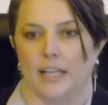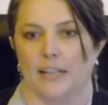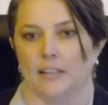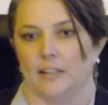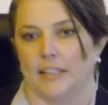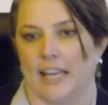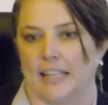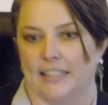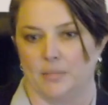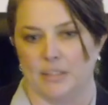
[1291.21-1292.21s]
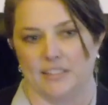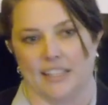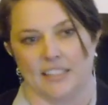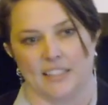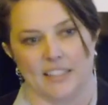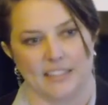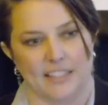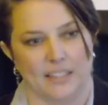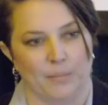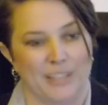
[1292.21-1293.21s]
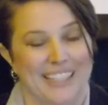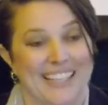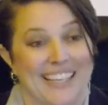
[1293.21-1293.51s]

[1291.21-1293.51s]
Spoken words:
And that needs to be designed into the system.